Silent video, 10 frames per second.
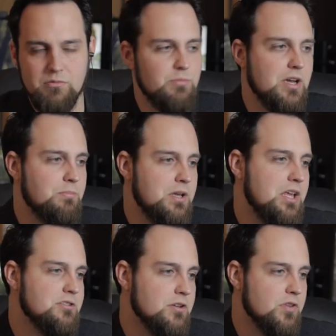We make a
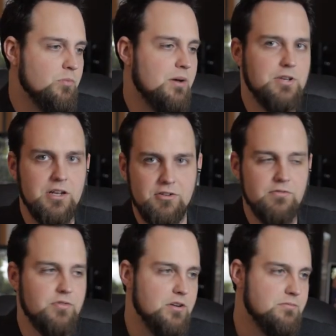penny. It's good for the website. It's
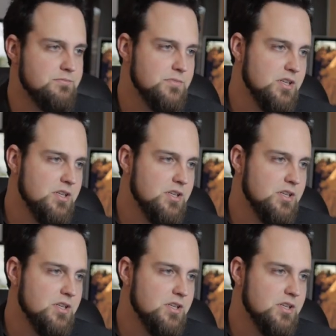good for you.